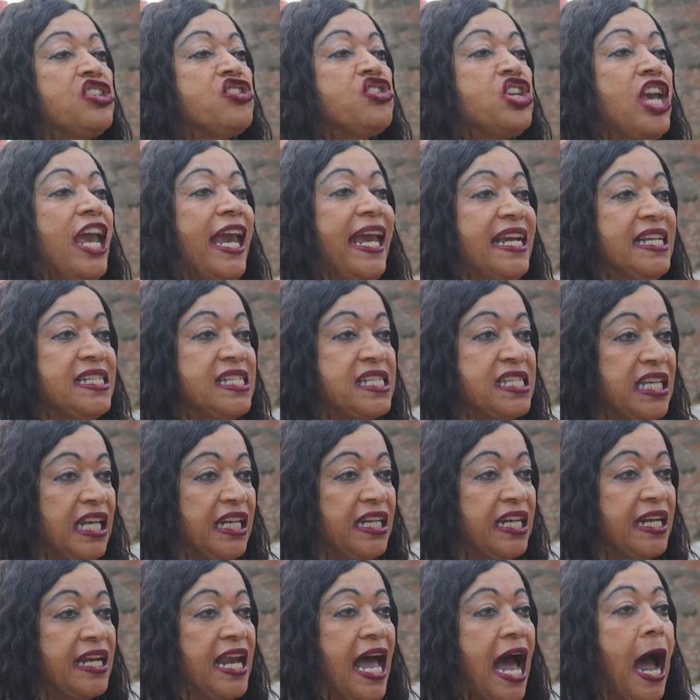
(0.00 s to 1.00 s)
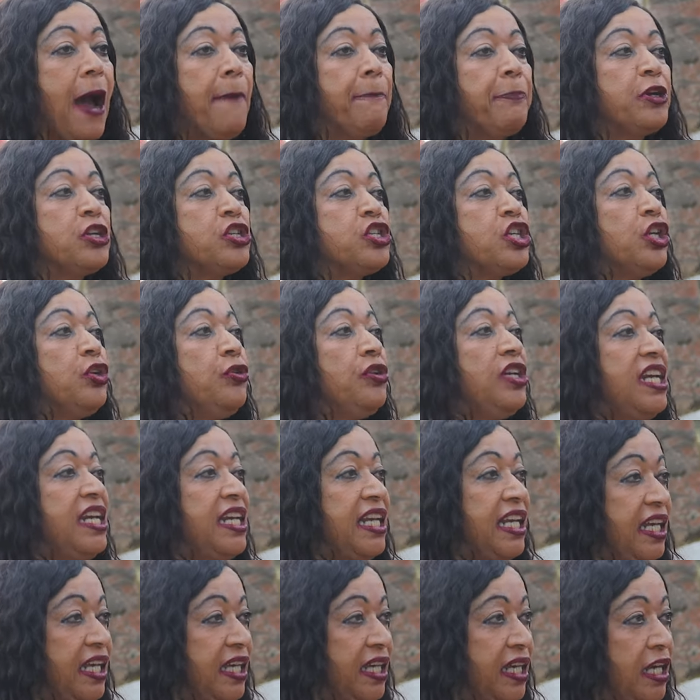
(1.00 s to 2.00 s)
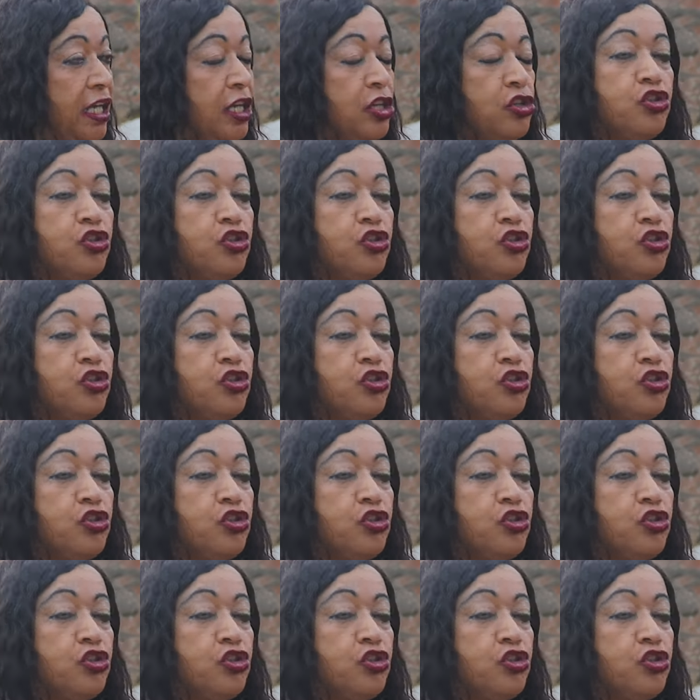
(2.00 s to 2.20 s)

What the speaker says: chance and an opportunity